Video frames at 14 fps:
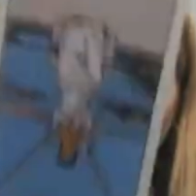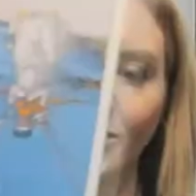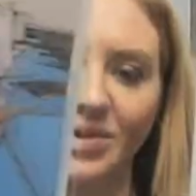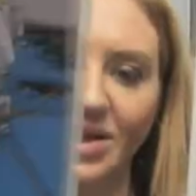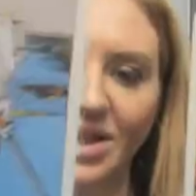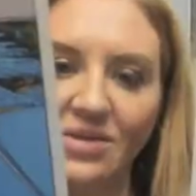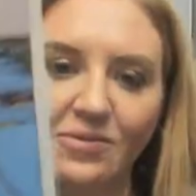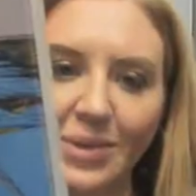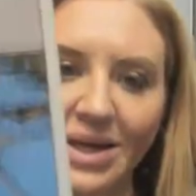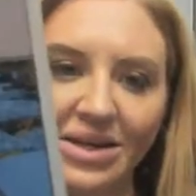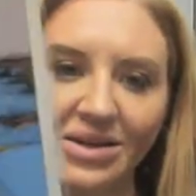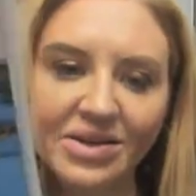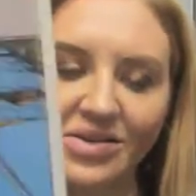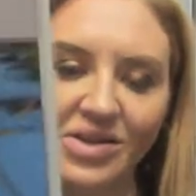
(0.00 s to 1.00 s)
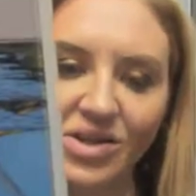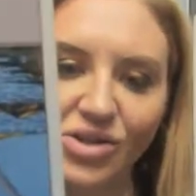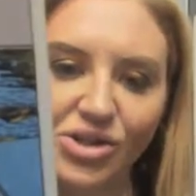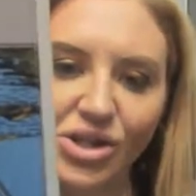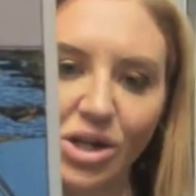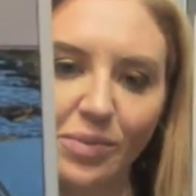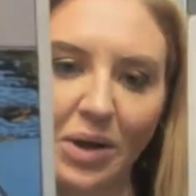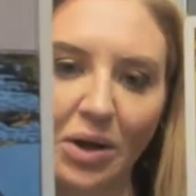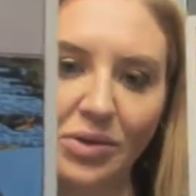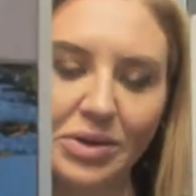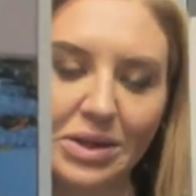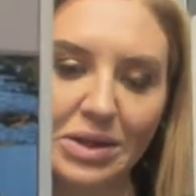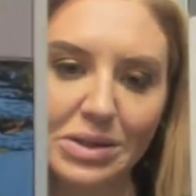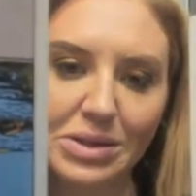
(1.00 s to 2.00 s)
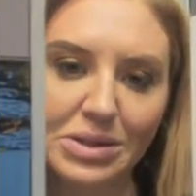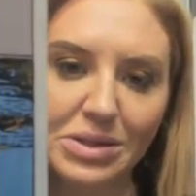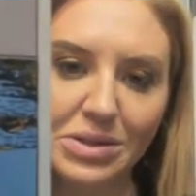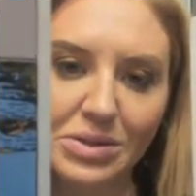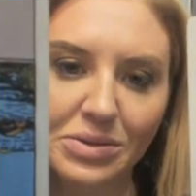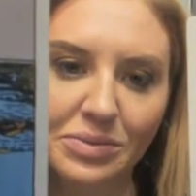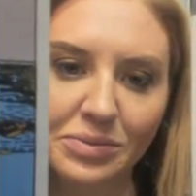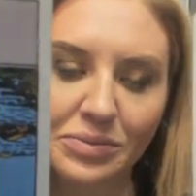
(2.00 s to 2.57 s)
something. They've made a decision about this